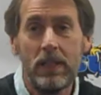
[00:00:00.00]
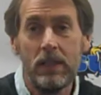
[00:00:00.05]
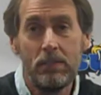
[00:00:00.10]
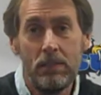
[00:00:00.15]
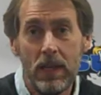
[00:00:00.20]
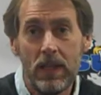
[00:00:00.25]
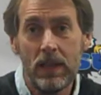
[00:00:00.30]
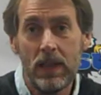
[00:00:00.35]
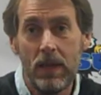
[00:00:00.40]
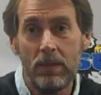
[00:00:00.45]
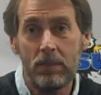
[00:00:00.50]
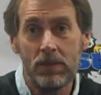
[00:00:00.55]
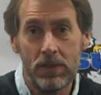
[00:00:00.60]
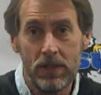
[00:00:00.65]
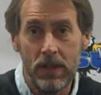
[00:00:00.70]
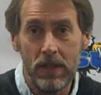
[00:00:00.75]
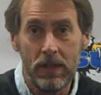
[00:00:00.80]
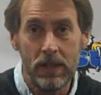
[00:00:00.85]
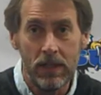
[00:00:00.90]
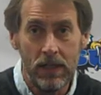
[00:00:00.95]
I didn't make that
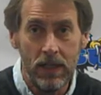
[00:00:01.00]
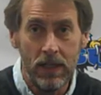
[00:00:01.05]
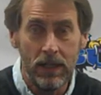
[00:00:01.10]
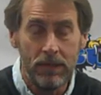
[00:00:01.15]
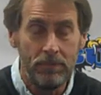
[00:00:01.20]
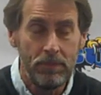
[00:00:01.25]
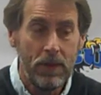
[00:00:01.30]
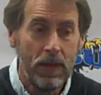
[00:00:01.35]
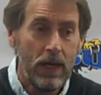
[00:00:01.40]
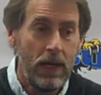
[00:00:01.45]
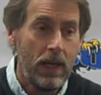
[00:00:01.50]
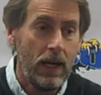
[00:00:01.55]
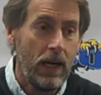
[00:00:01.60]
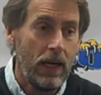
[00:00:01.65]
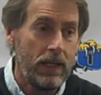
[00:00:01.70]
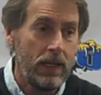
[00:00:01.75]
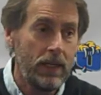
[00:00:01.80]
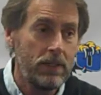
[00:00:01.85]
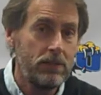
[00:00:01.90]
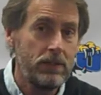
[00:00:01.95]
mistake again.
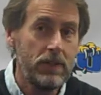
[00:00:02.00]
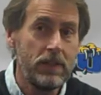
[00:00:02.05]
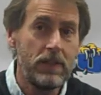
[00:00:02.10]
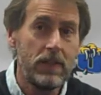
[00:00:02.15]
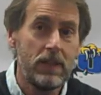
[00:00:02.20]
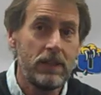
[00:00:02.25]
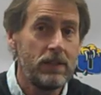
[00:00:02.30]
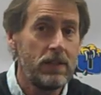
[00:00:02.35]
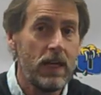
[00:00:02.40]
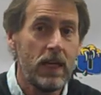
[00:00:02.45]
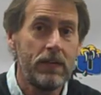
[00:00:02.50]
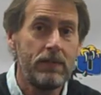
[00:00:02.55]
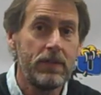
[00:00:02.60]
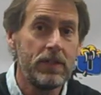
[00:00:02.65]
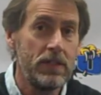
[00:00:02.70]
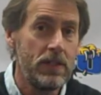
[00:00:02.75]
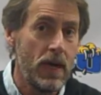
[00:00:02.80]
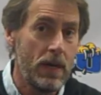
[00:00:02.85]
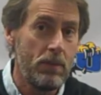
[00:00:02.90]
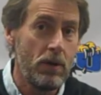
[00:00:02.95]
I'd actually done kind of a
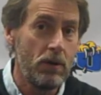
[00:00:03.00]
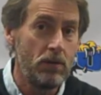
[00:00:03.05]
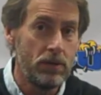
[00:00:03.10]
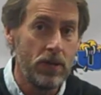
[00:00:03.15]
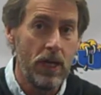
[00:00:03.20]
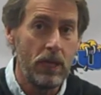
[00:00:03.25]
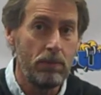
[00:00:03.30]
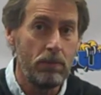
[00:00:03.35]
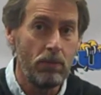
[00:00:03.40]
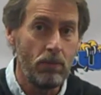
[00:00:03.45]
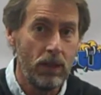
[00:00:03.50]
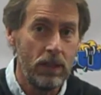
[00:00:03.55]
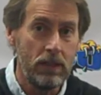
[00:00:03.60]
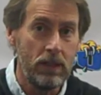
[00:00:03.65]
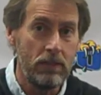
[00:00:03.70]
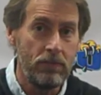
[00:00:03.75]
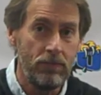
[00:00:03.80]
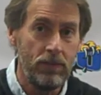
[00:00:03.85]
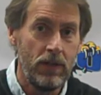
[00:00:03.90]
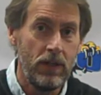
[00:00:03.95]
demo tape at
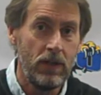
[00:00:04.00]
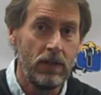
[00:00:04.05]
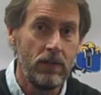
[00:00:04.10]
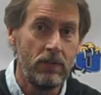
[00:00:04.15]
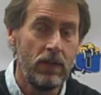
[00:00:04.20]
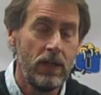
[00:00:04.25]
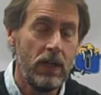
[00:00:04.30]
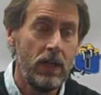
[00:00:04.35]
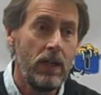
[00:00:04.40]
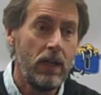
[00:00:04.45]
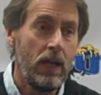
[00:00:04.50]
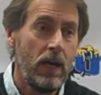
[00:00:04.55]
Wrigley Field.